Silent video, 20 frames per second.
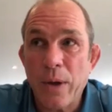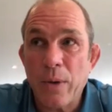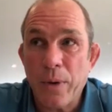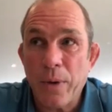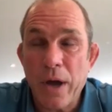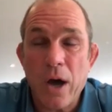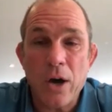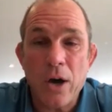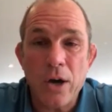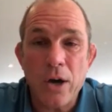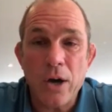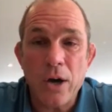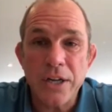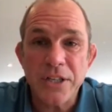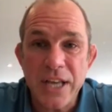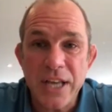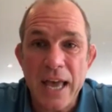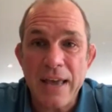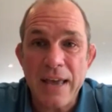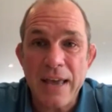we are going to
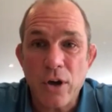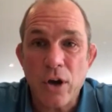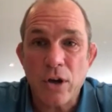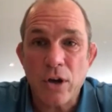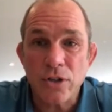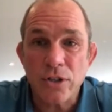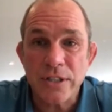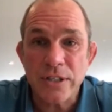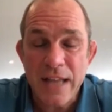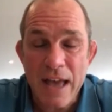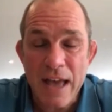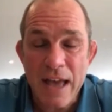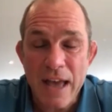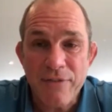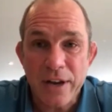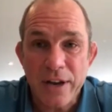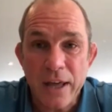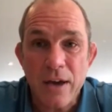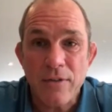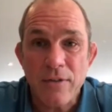save costs
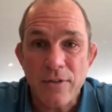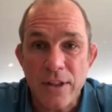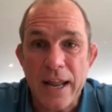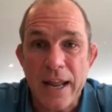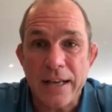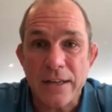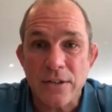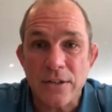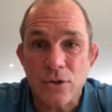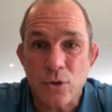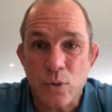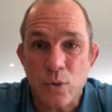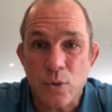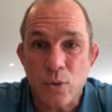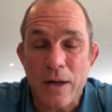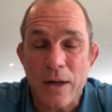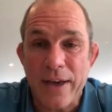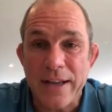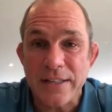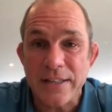definitely over the next
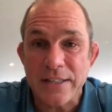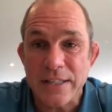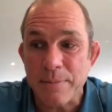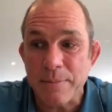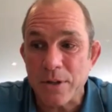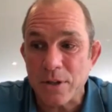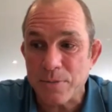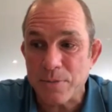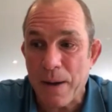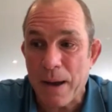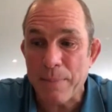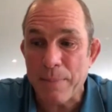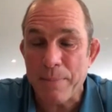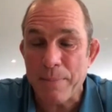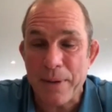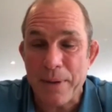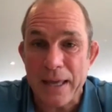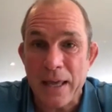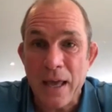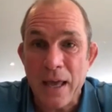12, 18 months by
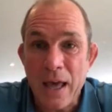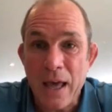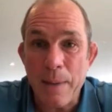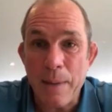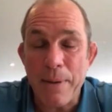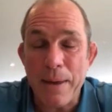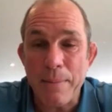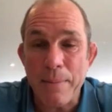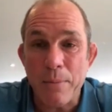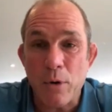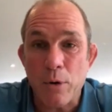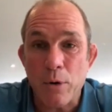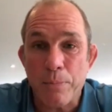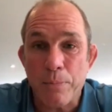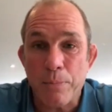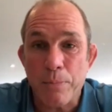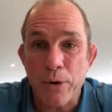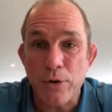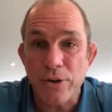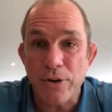being a bit more
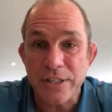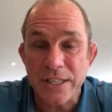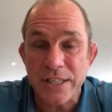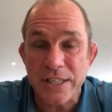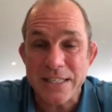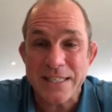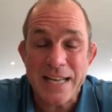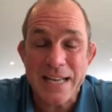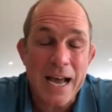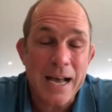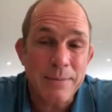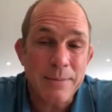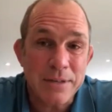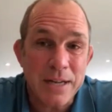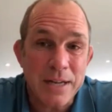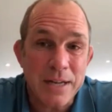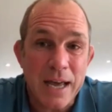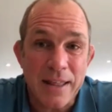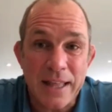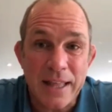prudent. It's times
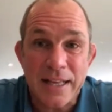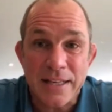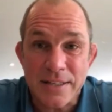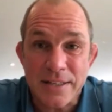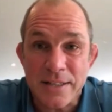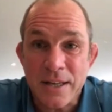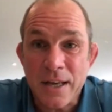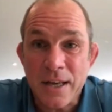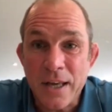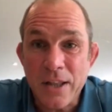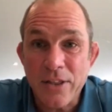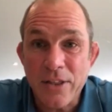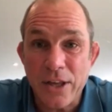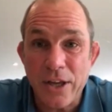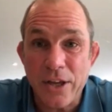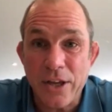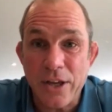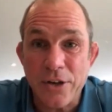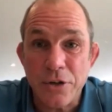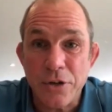like this that
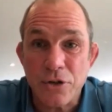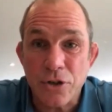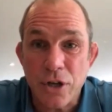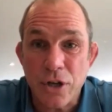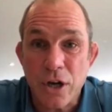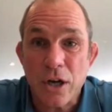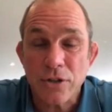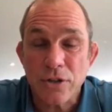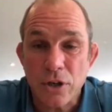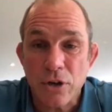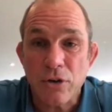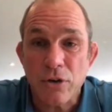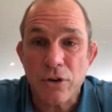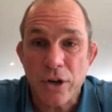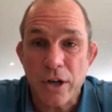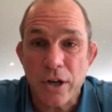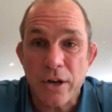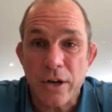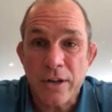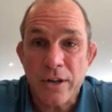you do start to look
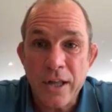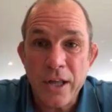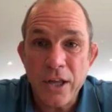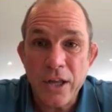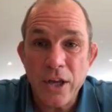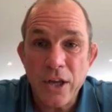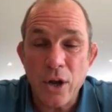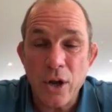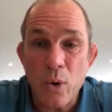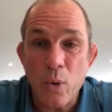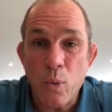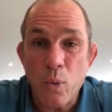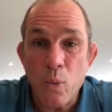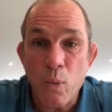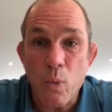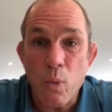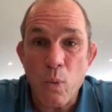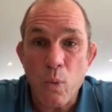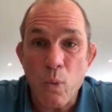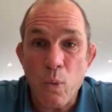at,
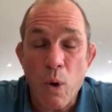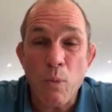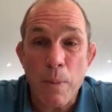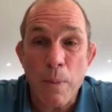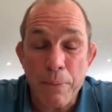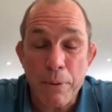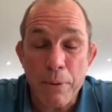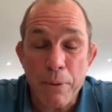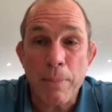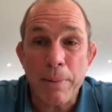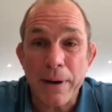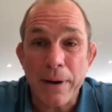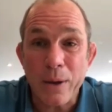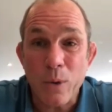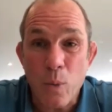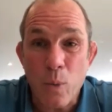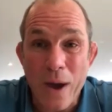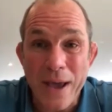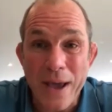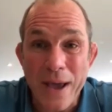what we're probably
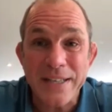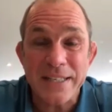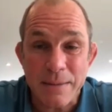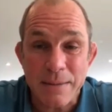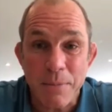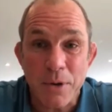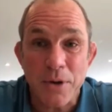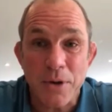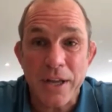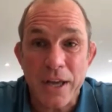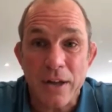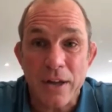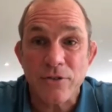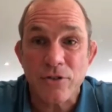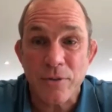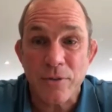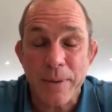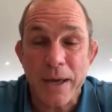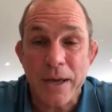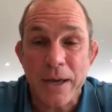wasting money on,
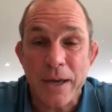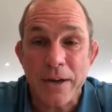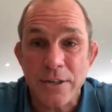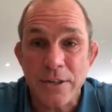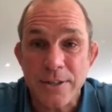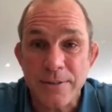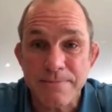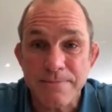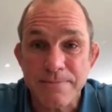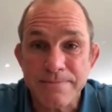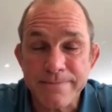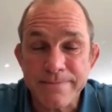to be honest.